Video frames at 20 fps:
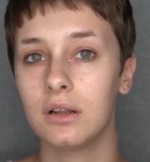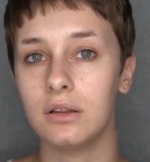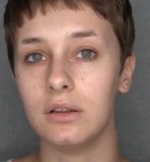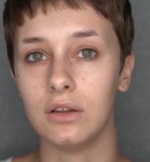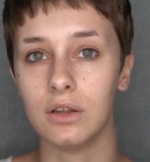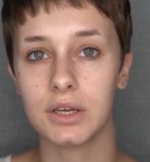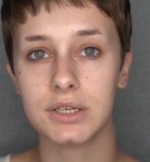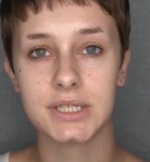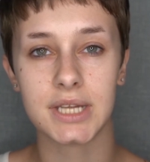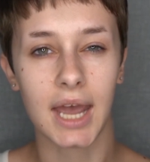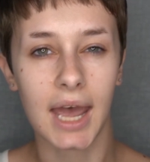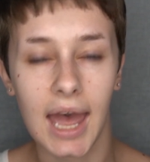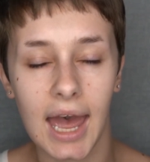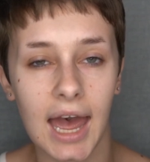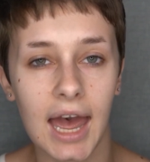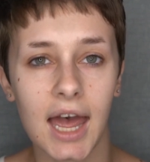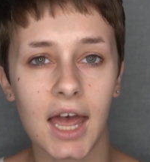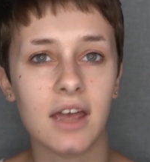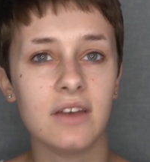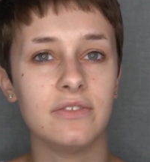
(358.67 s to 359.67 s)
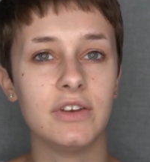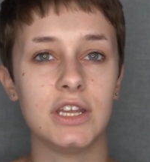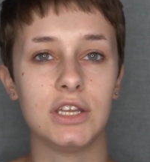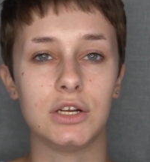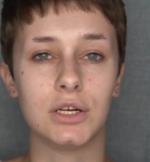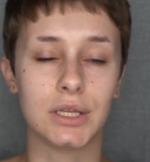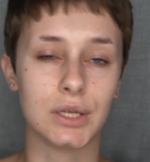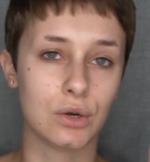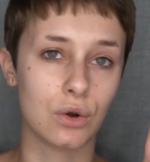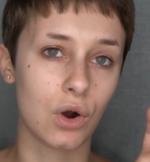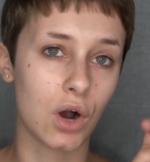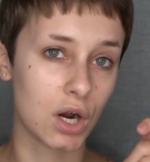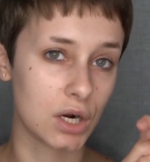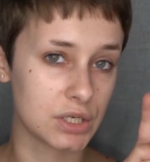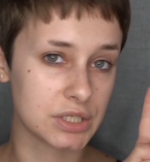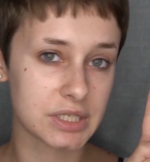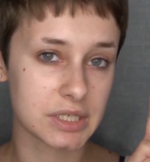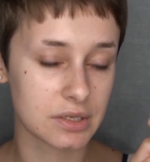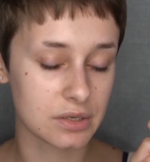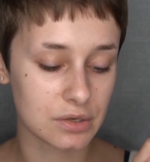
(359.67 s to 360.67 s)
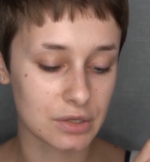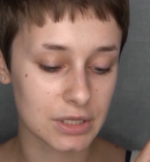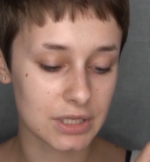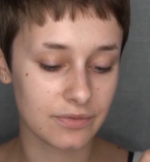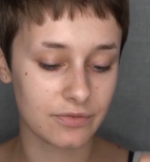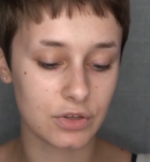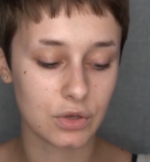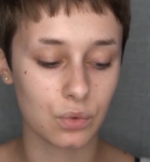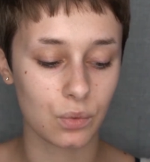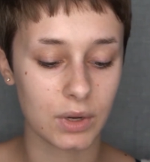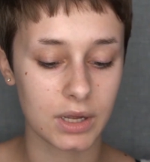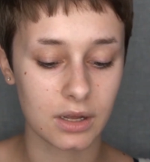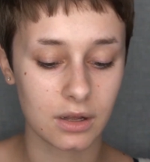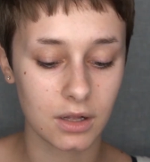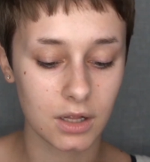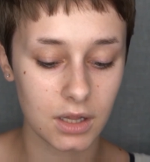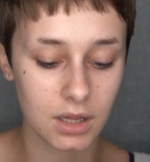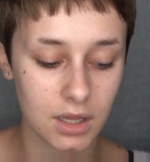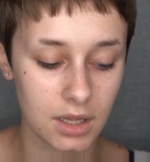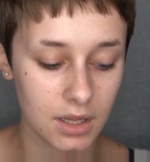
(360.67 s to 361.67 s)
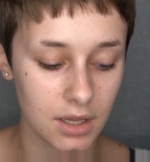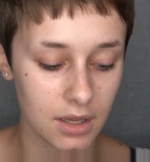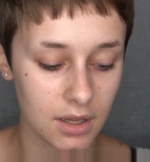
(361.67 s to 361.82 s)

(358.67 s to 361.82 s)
look to have in your little arsenal, if you will.